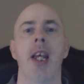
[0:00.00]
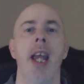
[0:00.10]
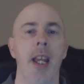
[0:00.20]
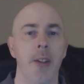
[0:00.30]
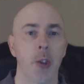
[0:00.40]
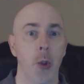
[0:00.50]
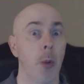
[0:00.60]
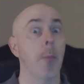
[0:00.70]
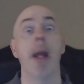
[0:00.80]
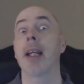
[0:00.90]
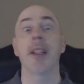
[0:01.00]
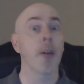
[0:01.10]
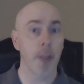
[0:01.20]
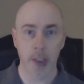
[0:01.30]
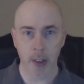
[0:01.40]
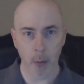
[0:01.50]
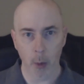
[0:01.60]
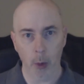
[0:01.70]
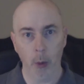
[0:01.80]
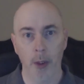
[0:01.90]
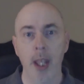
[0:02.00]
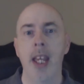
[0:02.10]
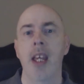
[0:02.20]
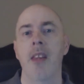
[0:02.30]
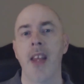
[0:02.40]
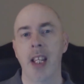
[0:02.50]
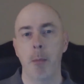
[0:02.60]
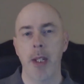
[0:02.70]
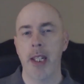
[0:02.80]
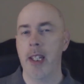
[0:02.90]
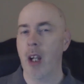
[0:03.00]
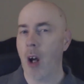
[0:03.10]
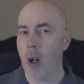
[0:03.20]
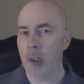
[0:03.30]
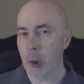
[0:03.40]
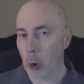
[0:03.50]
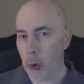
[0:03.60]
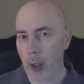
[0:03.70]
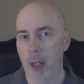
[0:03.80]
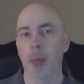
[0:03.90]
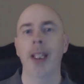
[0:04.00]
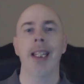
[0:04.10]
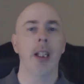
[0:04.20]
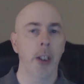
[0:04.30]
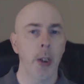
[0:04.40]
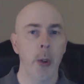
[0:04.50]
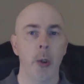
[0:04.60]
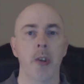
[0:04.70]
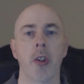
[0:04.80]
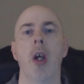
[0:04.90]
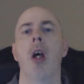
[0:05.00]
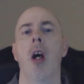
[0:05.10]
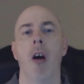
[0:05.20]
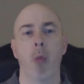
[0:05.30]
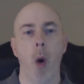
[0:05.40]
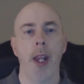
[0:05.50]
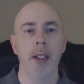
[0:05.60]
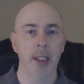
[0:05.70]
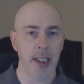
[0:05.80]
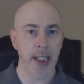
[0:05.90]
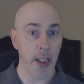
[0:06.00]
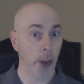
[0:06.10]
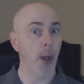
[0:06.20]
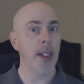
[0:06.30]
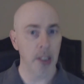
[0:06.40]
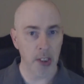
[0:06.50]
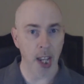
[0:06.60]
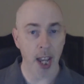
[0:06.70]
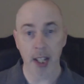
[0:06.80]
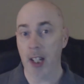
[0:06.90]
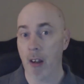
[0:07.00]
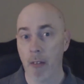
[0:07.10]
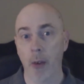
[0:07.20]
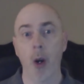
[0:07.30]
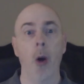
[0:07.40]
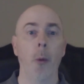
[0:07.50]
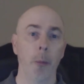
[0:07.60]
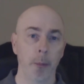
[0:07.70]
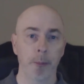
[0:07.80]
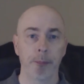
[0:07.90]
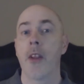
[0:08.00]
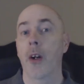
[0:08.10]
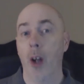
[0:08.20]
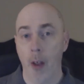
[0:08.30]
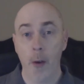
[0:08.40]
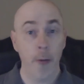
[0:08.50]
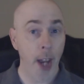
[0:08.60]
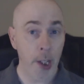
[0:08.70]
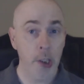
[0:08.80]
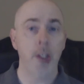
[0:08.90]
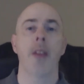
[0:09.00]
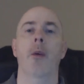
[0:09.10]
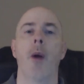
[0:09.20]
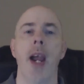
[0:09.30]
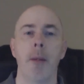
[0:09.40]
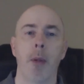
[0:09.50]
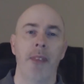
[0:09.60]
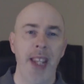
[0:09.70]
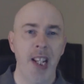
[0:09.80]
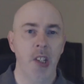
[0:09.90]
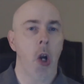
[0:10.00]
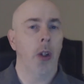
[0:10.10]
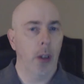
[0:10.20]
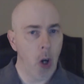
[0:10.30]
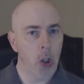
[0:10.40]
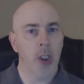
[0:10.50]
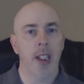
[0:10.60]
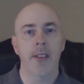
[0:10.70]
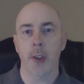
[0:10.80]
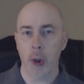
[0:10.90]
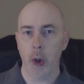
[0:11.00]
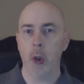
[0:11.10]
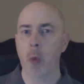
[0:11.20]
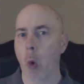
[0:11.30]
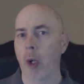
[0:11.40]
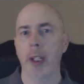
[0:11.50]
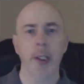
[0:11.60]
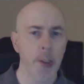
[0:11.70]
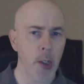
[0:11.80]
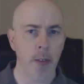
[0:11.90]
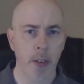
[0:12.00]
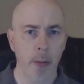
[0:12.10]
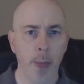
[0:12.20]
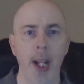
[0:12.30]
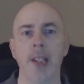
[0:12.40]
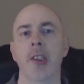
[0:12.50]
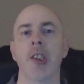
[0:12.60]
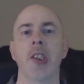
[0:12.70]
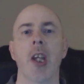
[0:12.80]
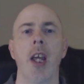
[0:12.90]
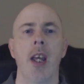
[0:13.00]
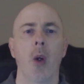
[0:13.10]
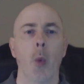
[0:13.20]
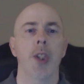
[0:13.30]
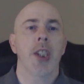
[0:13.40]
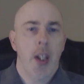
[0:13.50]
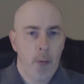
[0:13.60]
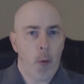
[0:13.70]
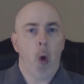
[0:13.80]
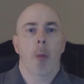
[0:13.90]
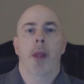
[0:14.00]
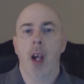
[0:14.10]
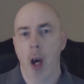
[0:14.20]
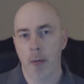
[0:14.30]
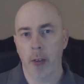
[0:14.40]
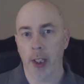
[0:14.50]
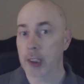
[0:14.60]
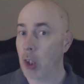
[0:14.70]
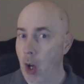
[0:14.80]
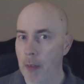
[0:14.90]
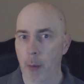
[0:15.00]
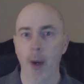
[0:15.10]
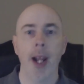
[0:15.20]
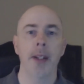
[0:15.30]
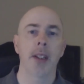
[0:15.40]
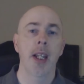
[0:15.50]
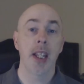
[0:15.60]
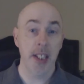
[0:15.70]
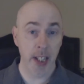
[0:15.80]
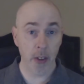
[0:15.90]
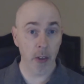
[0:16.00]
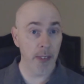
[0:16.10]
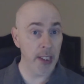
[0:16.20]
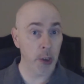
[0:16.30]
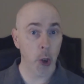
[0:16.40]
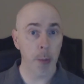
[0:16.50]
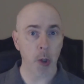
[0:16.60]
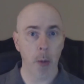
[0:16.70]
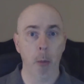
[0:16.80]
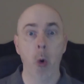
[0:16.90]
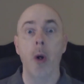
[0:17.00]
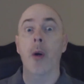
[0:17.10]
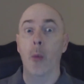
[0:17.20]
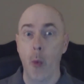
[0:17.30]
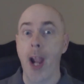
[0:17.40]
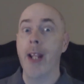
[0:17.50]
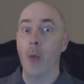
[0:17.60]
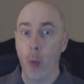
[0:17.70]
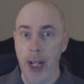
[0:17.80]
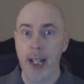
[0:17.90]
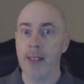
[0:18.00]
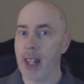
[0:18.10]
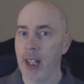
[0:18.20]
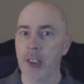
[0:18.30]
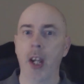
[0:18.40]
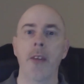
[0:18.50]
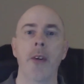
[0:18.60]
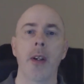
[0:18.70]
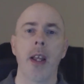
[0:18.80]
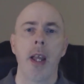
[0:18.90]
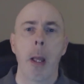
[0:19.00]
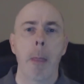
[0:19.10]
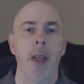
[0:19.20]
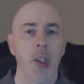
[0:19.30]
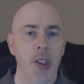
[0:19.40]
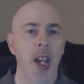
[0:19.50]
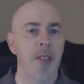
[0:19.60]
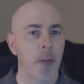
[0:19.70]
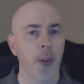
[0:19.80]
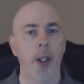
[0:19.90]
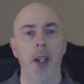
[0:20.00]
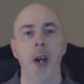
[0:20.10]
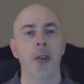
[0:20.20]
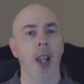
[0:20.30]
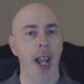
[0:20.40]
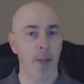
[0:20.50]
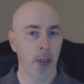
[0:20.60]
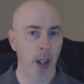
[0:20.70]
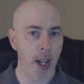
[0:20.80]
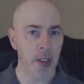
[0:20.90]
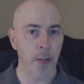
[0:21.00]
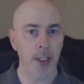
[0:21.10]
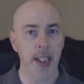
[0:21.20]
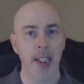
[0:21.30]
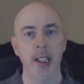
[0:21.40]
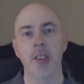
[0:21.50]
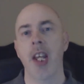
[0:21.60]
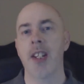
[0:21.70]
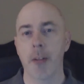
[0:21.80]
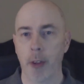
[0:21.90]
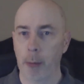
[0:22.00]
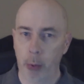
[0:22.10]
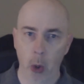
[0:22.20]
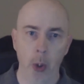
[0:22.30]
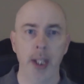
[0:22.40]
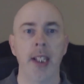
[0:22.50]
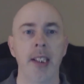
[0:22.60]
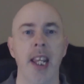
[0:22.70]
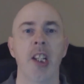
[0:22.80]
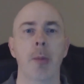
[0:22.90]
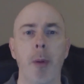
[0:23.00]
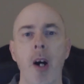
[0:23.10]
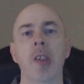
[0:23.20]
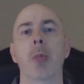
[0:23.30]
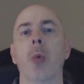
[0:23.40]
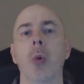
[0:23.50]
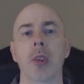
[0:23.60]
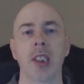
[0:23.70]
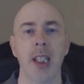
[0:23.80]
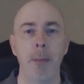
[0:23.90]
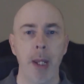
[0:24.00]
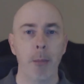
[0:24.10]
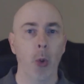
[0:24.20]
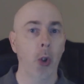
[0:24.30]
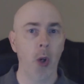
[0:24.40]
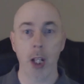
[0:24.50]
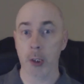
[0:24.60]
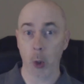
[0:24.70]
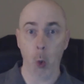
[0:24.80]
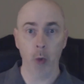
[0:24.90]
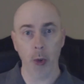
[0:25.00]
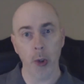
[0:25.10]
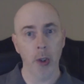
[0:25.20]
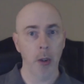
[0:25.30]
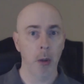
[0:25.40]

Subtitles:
and to make a difference in the world. They could be also credibly accused of wanting to see a great society of their own. There are other factions on the right, but these are largely the two warring conservative branches which inform the conflicts on the right. Neither of these groups are more right-wing than each other. They just have different underlying philosophies and different priorities, and it's possible to see people cross over